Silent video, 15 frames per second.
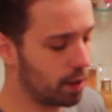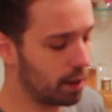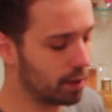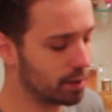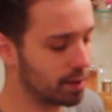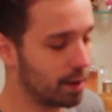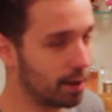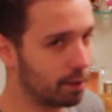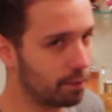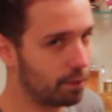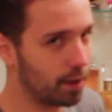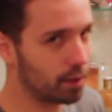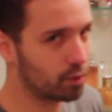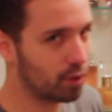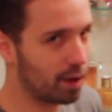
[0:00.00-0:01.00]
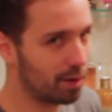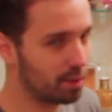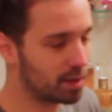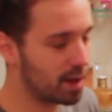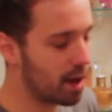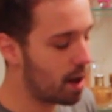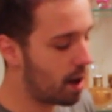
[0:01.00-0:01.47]
things like face
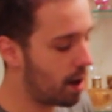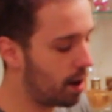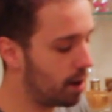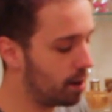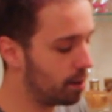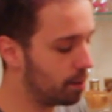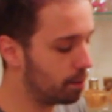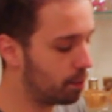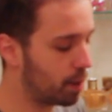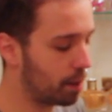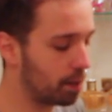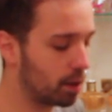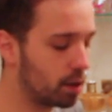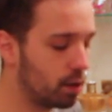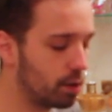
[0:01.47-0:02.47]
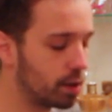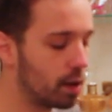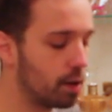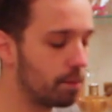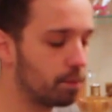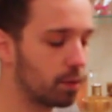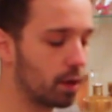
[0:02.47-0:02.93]
wipes, but I'm including
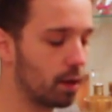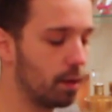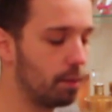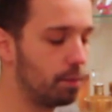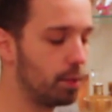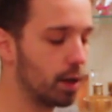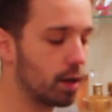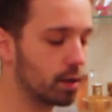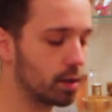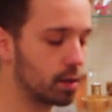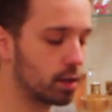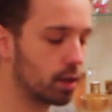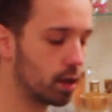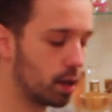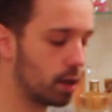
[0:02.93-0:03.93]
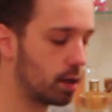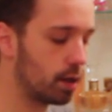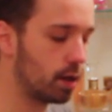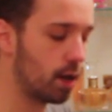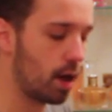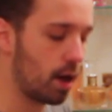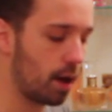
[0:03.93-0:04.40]
it because it's
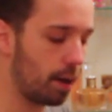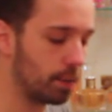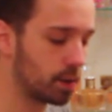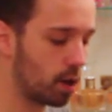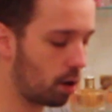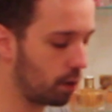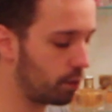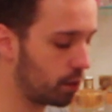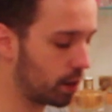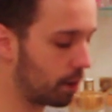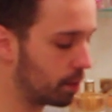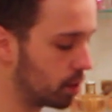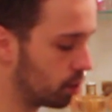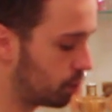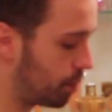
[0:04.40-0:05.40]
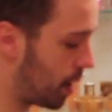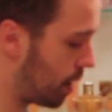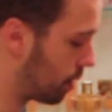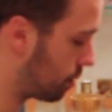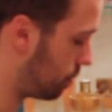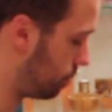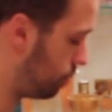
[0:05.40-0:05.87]
good. I'm sorry if you think I'm a
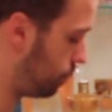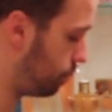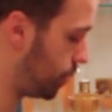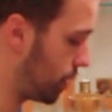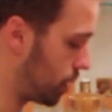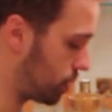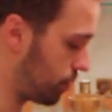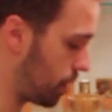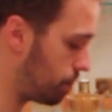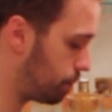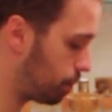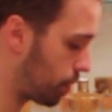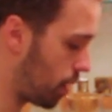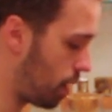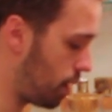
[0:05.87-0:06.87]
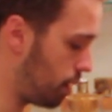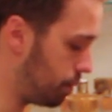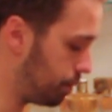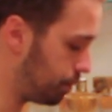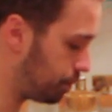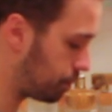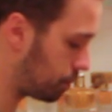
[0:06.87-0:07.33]
douchebag because of it.
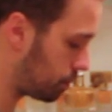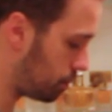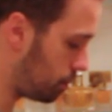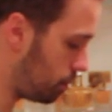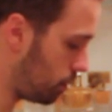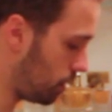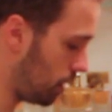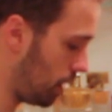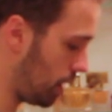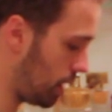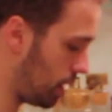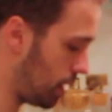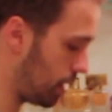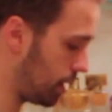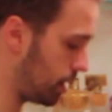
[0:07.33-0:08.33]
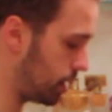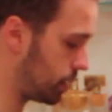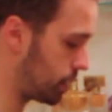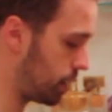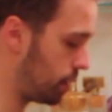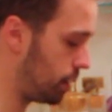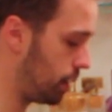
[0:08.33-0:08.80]
It
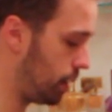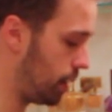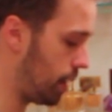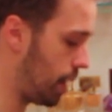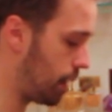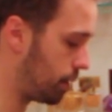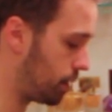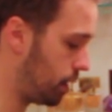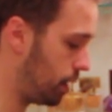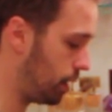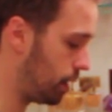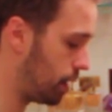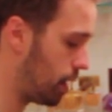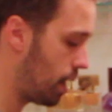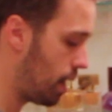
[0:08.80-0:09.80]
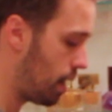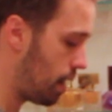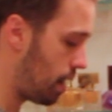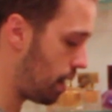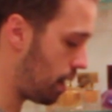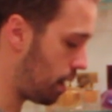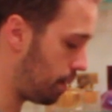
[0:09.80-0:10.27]
is the Anthony
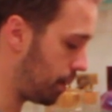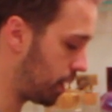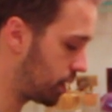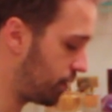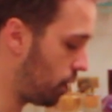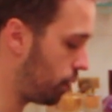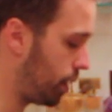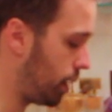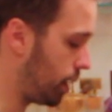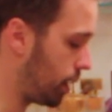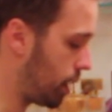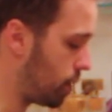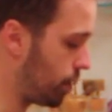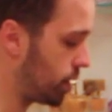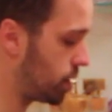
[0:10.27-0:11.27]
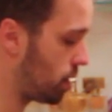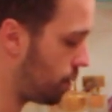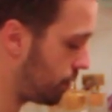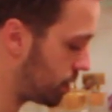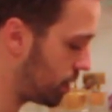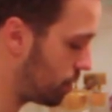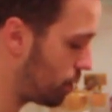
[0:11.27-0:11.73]
Exfoliating and
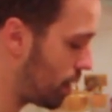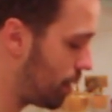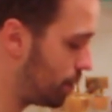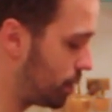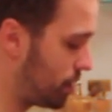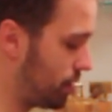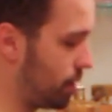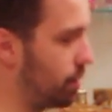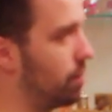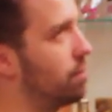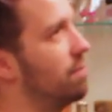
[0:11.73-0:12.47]
Resurfacing Wipes.